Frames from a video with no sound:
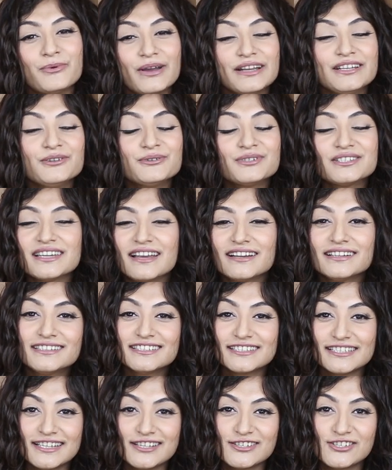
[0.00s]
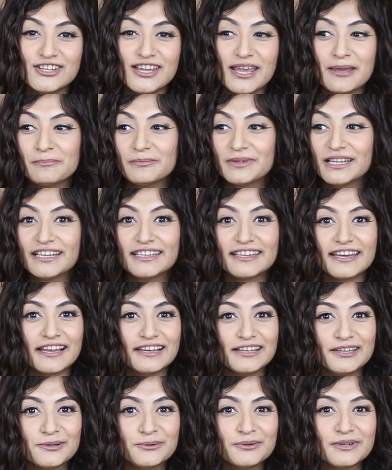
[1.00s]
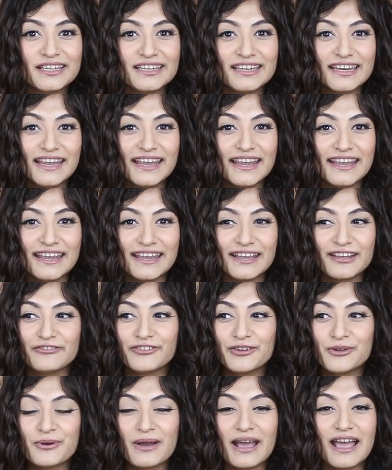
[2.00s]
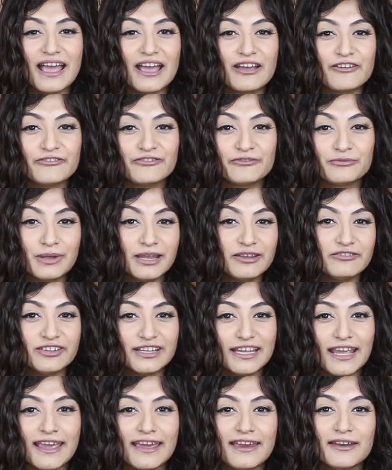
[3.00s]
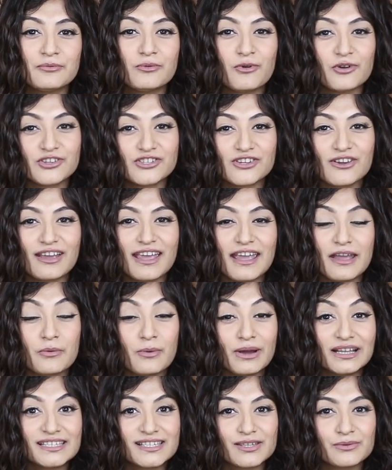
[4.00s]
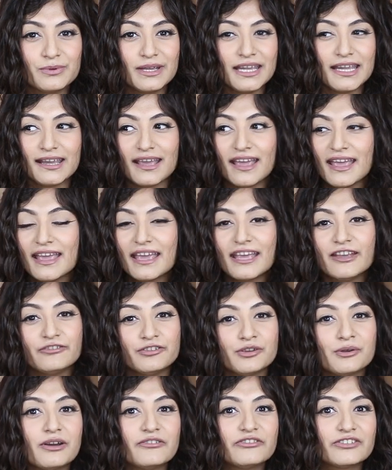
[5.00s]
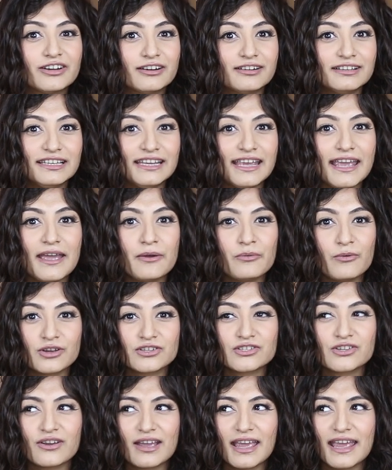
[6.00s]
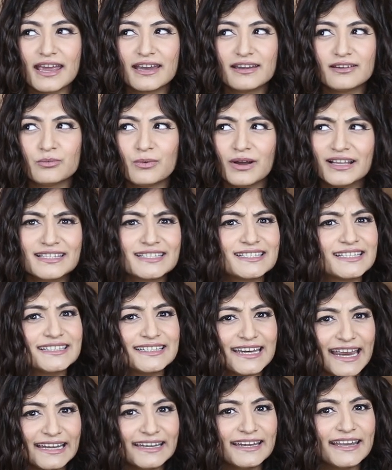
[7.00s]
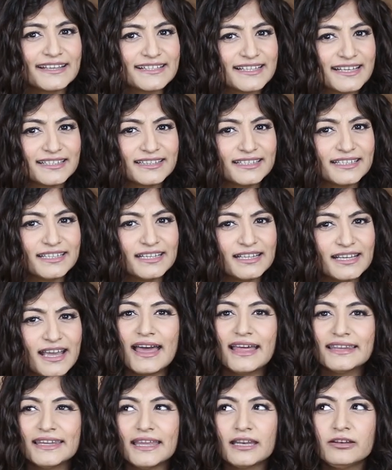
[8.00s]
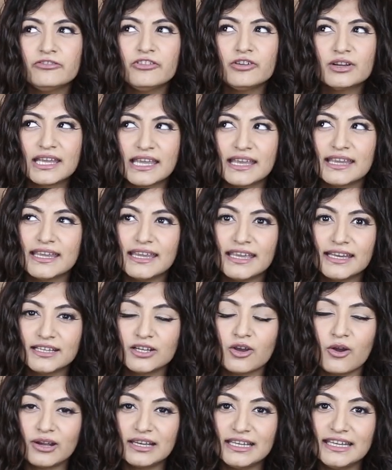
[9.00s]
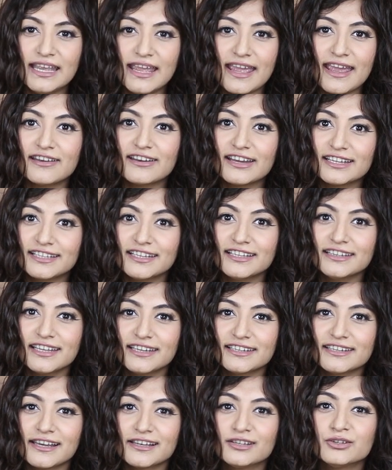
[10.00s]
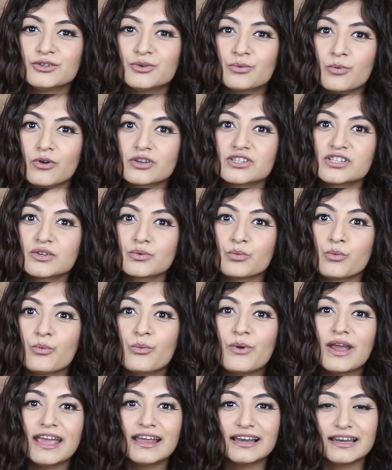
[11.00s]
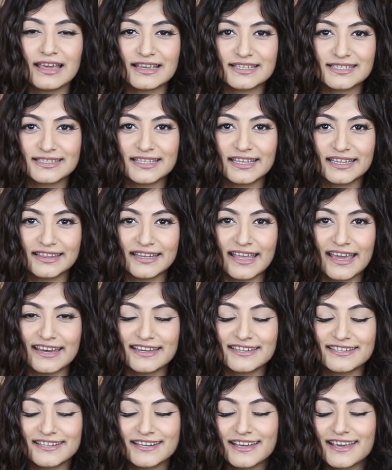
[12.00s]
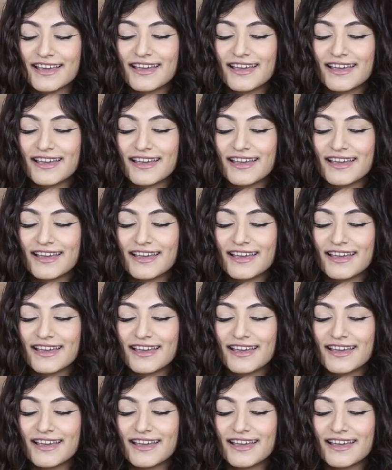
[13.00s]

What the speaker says: When you start CGM, they tell you that, hey, if you have wavy hair, wash your hair once a week. If you have curly hair, wash your hair once in 10 days, I think. And then for kinky and coily hair, I think they tell you to wash it way less than that.